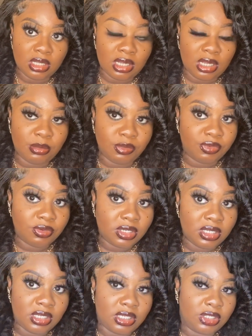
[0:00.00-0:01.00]
I'm
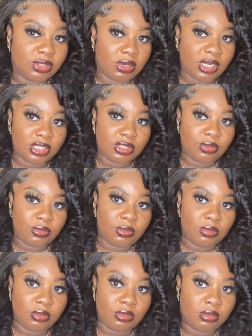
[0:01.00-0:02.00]
really trying to
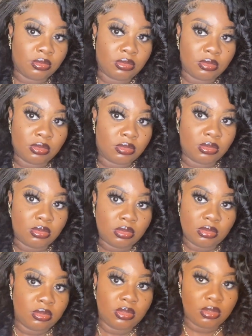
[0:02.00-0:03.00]

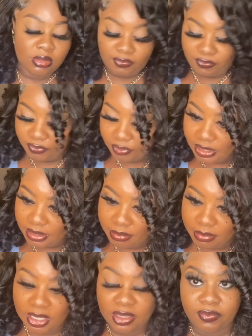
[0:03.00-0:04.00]
frame
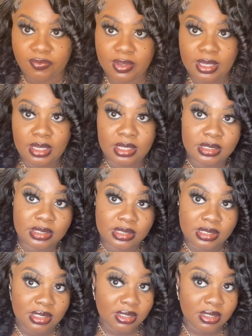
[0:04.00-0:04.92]
my face.